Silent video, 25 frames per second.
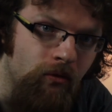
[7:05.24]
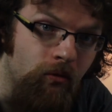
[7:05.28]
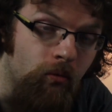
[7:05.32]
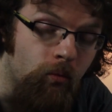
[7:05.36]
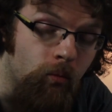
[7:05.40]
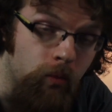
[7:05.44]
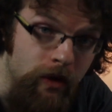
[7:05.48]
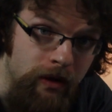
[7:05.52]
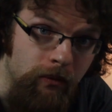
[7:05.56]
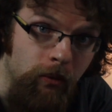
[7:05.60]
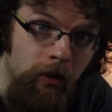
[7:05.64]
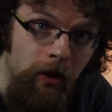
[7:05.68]

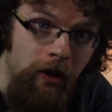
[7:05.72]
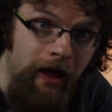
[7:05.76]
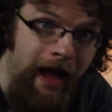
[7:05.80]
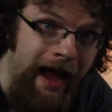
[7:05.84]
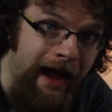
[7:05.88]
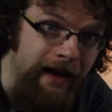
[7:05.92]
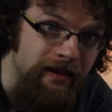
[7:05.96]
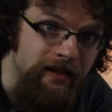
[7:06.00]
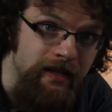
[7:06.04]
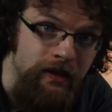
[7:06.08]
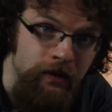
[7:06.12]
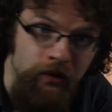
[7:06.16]
We will
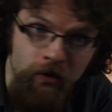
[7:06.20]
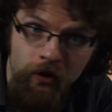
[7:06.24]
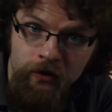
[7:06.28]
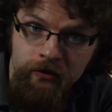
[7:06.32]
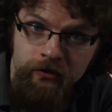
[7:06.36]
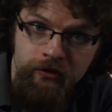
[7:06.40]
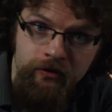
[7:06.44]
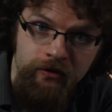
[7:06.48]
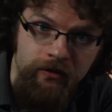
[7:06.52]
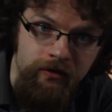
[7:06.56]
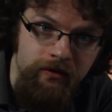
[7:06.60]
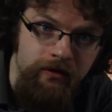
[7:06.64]
act in
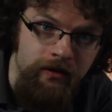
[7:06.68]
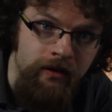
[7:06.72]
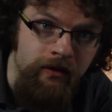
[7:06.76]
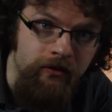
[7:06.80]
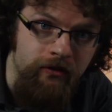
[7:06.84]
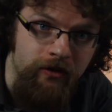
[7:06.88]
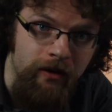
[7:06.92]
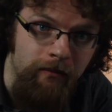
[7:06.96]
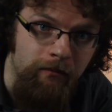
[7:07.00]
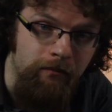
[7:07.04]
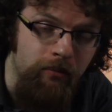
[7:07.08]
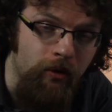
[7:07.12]
concert at
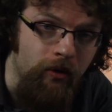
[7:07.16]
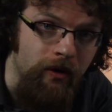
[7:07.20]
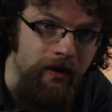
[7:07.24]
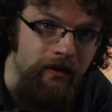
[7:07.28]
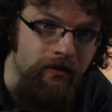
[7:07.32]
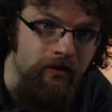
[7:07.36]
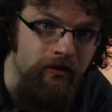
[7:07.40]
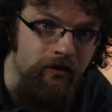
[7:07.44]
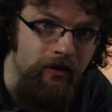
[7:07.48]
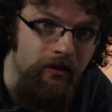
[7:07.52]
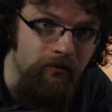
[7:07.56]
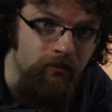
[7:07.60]
some
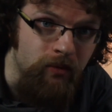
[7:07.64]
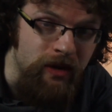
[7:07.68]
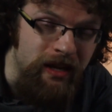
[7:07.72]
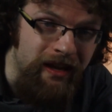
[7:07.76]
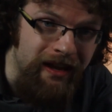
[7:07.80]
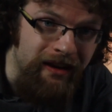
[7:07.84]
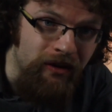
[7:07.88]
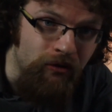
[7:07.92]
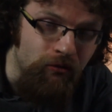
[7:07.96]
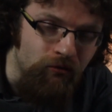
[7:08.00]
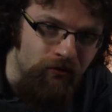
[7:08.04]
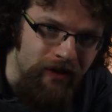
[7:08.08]
points. We
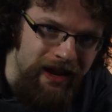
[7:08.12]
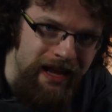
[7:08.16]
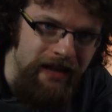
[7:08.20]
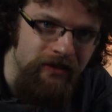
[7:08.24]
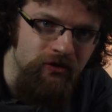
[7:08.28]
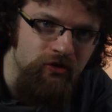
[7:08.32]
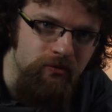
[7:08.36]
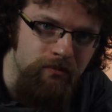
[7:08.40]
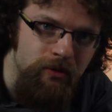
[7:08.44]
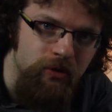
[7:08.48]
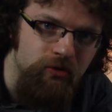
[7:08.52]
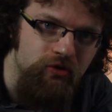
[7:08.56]
can
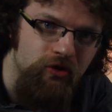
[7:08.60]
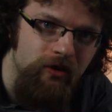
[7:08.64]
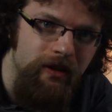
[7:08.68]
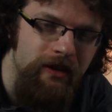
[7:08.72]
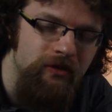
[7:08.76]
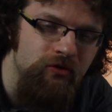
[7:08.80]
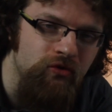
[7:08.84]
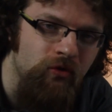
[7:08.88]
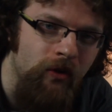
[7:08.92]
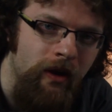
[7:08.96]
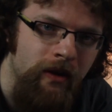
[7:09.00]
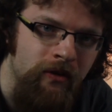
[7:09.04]
arrange mutual
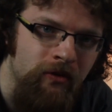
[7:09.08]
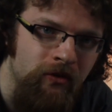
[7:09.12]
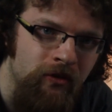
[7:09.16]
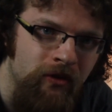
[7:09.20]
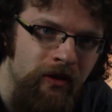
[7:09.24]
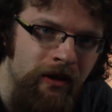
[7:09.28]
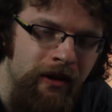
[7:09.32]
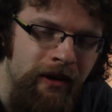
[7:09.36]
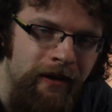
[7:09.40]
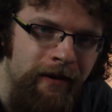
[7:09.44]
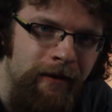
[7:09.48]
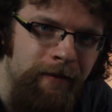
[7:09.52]
interests.
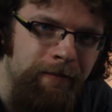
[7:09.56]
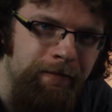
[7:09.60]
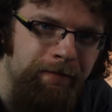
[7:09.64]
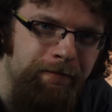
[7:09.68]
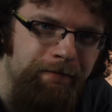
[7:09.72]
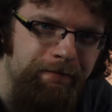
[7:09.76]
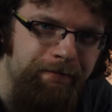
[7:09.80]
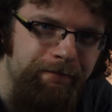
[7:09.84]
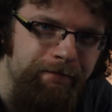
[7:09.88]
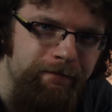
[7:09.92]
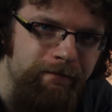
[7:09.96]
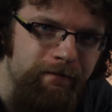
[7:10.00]

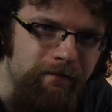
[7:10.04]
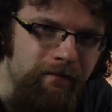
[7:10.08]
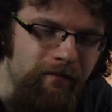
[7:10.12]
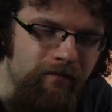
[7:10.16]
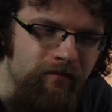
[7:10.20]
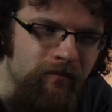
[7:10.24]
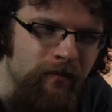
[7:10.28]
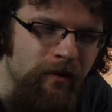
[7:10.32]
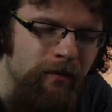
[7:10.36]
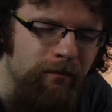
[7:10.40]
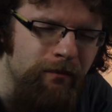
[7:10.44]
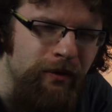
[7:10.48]

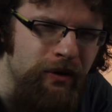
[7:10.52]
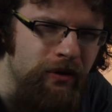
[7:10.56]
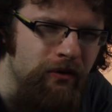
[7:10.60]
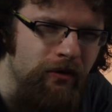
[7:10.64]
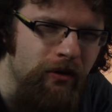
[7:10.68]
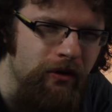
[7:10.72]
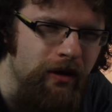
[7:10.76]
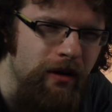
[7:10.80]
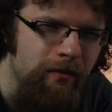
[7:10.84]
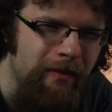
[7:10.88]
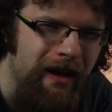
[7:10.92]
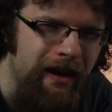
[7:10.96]
But you're
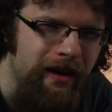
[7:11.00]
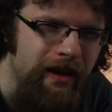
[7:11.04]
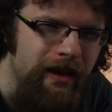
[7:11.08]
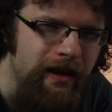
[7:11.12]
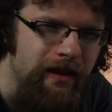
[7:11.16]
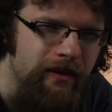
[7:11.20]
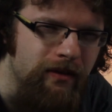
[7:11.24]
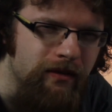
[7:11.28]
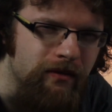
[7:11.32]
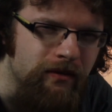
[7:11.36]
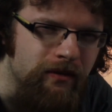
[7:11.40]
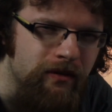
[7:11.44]
not going to marry
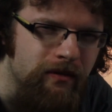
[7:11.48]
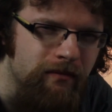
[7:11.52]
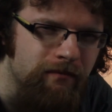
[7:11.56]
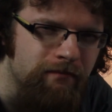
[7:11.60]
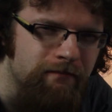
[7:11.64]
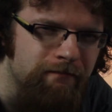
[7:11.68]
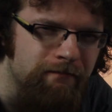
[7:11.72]
heathens.